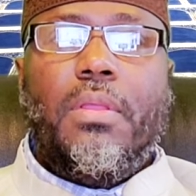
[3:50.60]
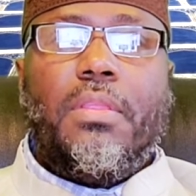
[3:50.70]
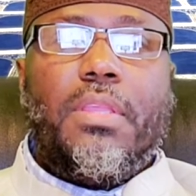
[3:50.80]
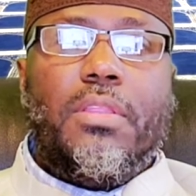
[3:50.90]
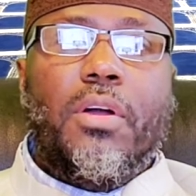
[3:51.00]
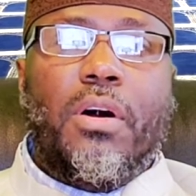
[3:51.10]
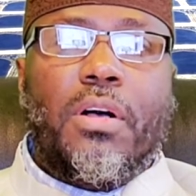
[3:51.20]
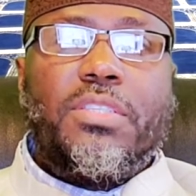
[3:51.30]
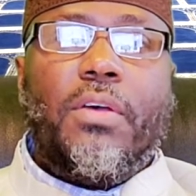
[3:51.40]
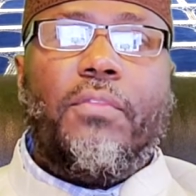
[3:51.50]
The
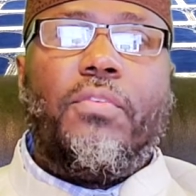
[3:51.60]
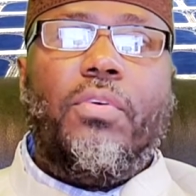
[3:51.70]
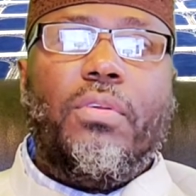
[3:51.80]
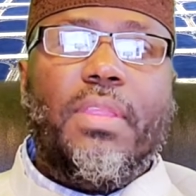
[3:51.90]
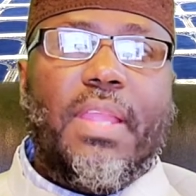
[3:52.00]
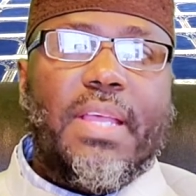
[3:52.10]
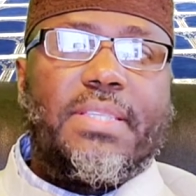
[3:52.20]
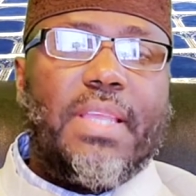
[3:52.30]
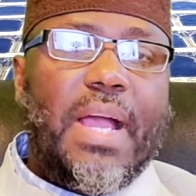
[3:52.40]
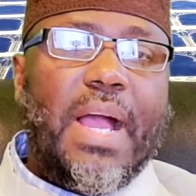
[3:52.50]
doors of
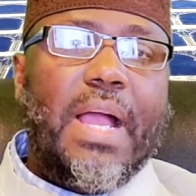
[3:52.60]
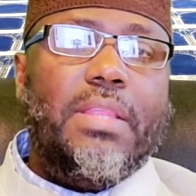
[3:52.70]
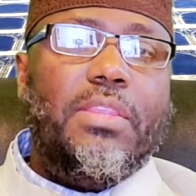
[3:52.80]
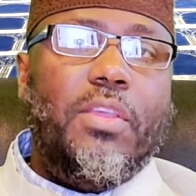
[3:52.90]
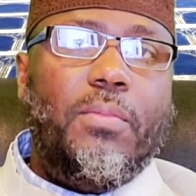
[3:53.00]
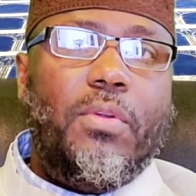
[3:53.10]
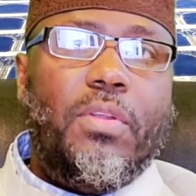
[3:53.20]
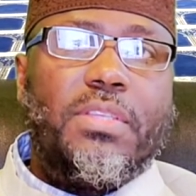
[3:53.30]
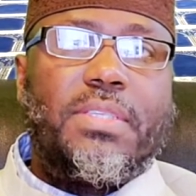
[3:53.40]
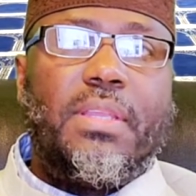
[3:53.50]
goodness are
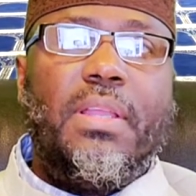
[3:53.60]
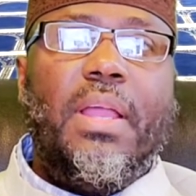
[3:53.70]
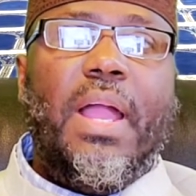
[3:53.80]
numerous,